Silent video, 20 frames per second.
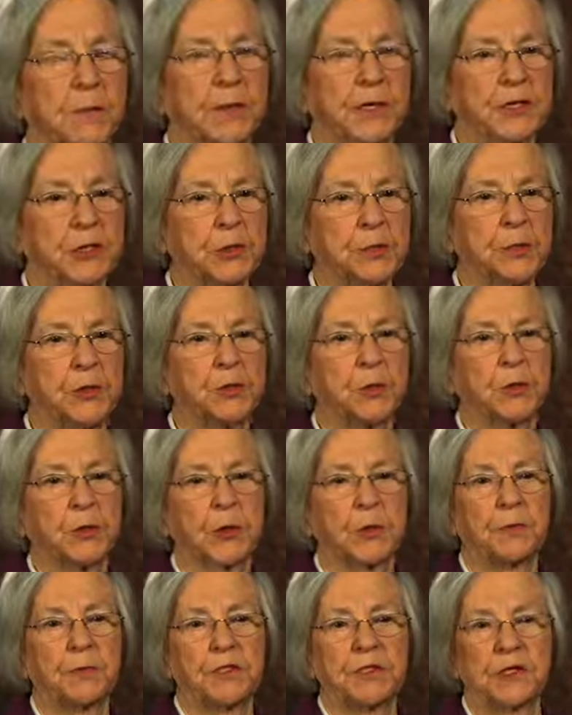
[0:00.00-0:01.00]
bench
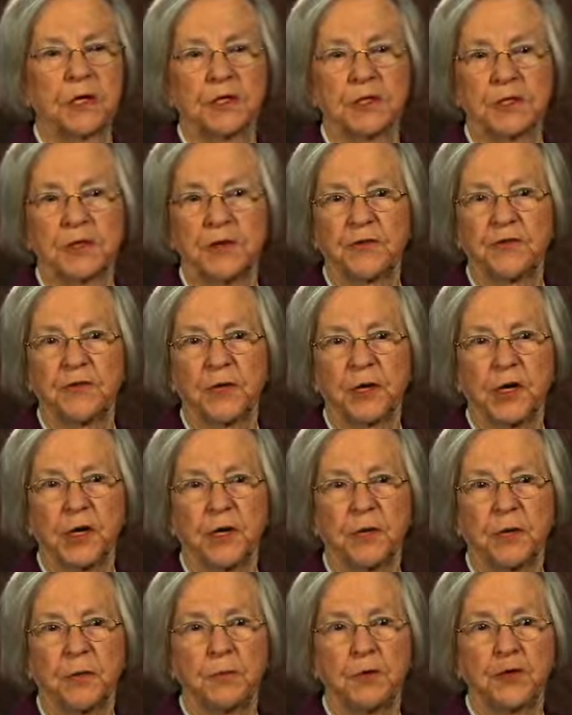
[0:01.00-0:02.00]
billboard was also very
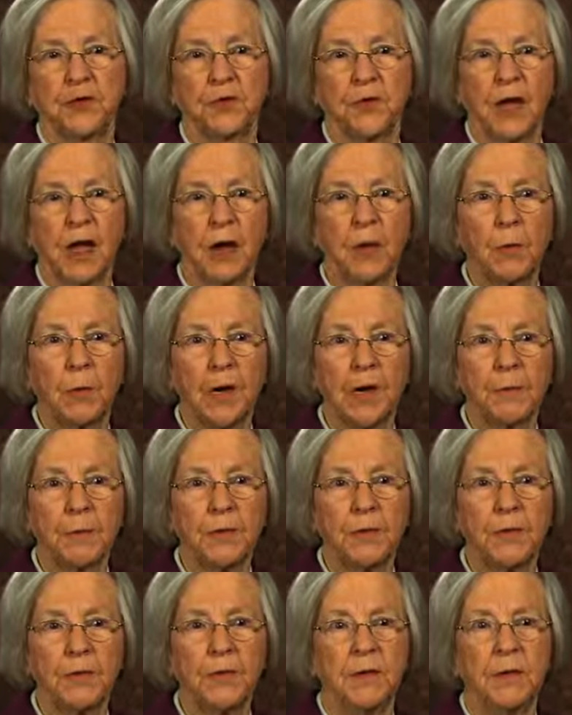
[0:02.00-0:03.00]
good with follow up
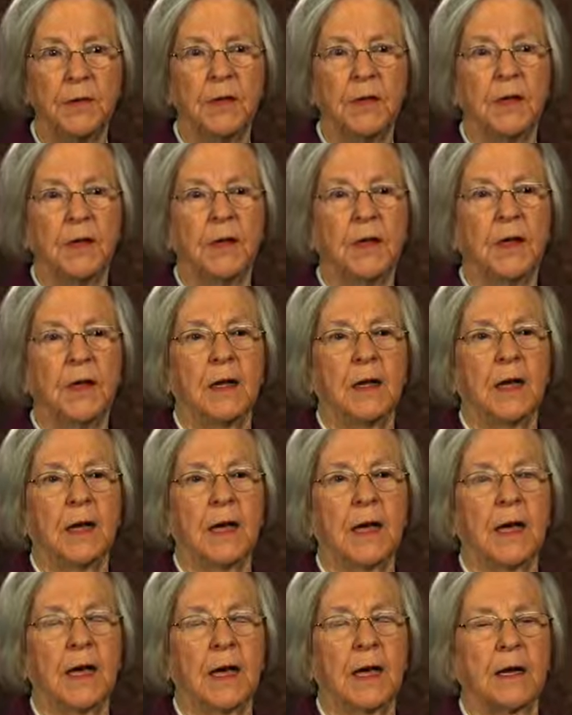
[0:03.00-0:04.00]

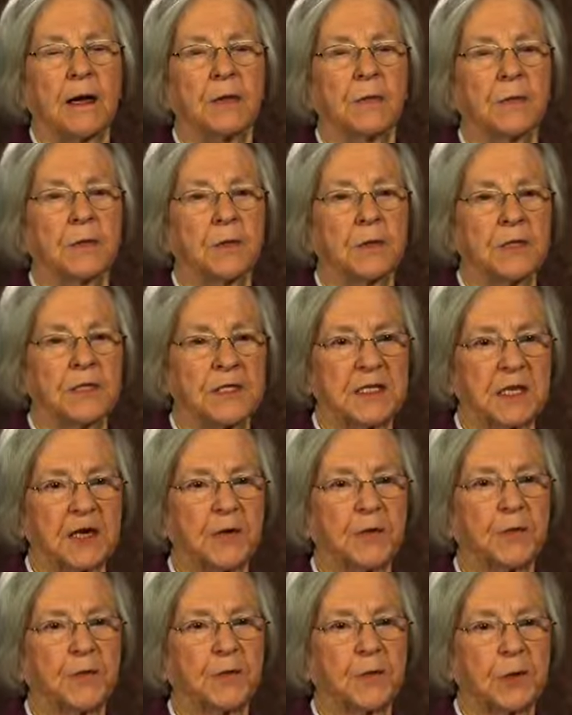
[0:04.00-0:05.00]
and was
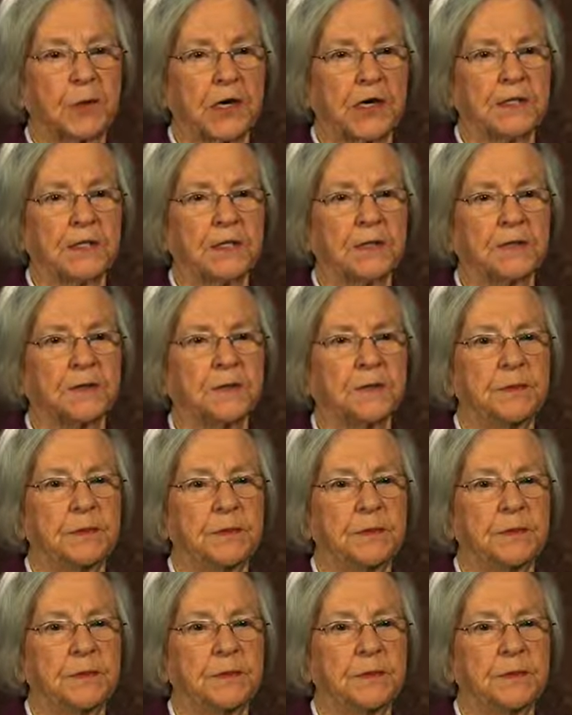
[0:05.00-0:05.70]
there for us.